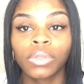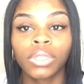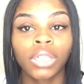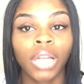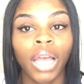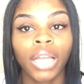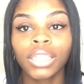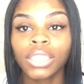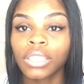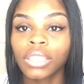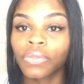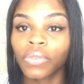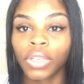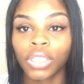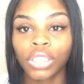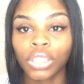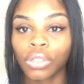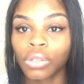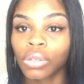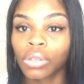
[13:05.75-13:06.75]
We're not just
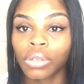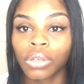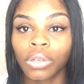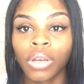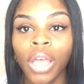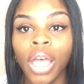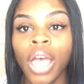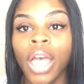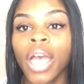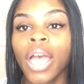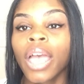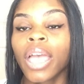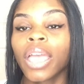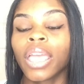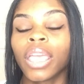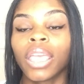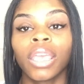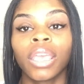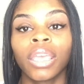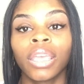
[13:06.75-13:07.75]
physical.
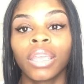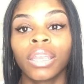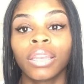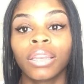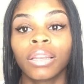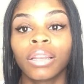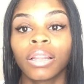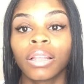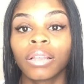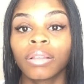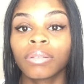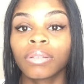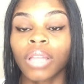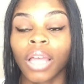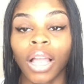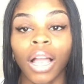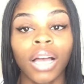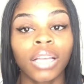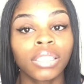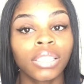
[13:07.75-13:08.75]
And
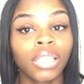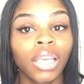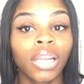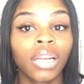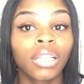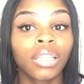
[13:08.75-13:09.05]
like I said,